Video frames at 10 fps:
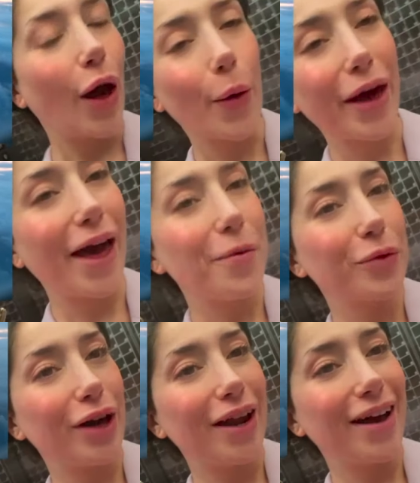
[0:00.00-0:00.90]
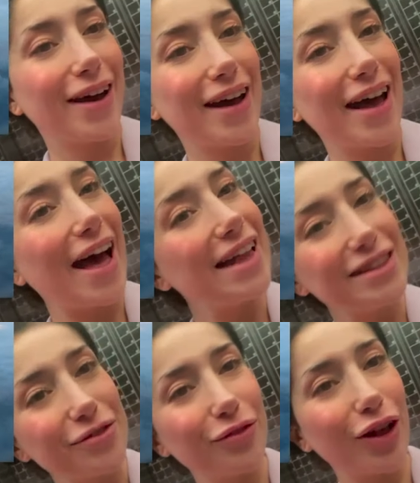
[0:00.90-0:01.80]
Okay, I'm gonna
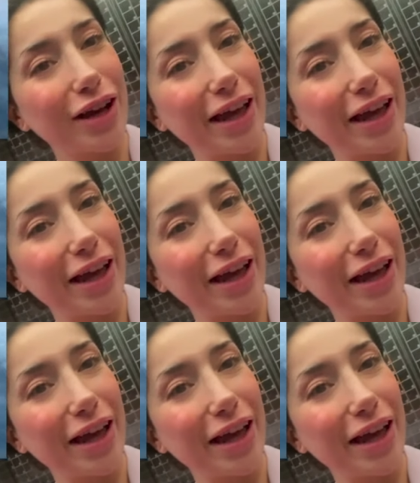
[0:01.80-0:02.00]
end the vlog